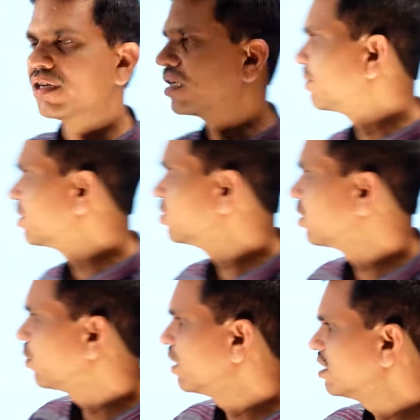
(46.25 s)
recommend
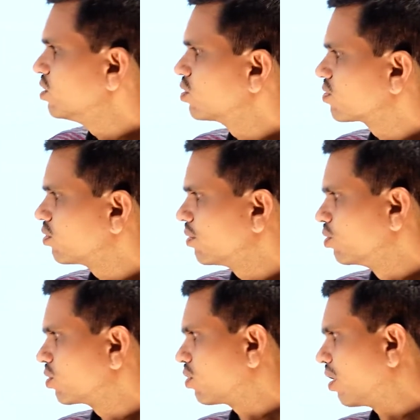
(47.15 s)
you a very useful
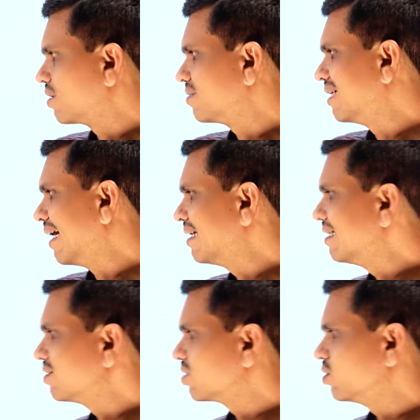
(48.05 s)
book called The
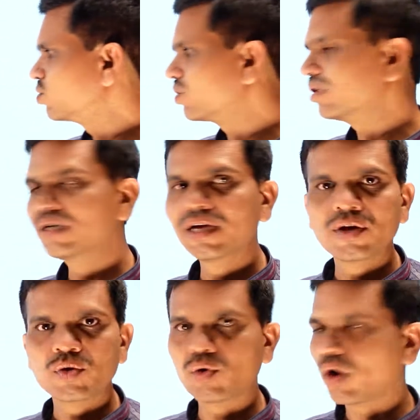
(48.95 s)
18th Century
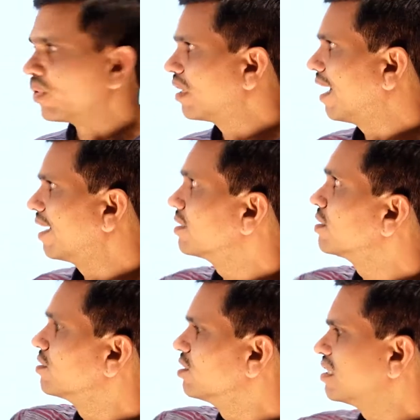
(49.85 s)
Novel. And
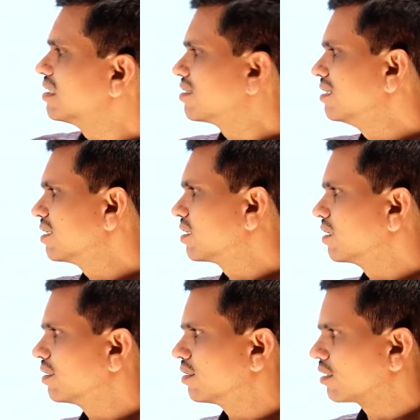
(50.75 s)
this is
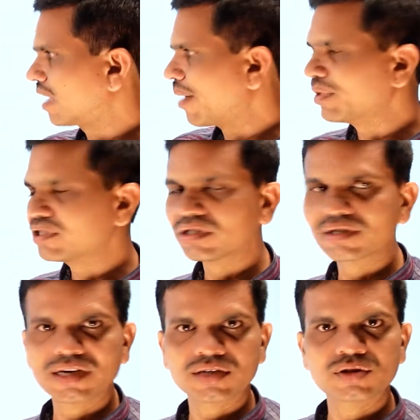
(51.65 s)
the Cambridge
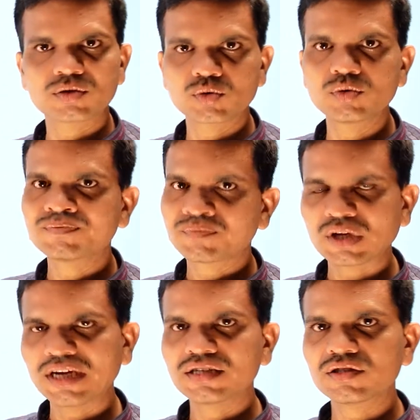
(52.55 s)
Introduction to
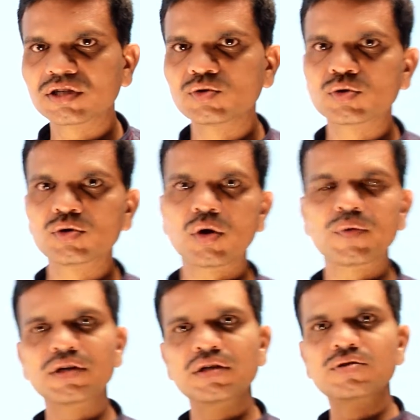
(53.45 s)
18th Century
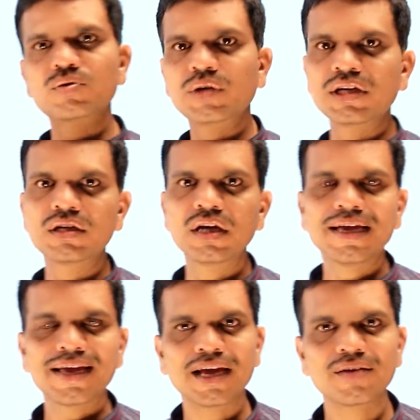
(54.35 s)
Novel. It's very
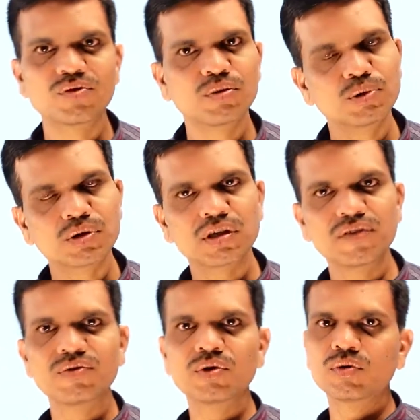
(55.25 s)
helpful book.
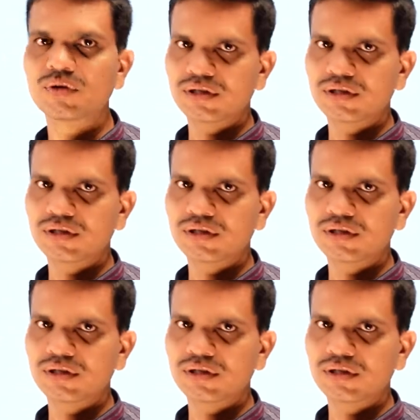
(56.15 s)
If you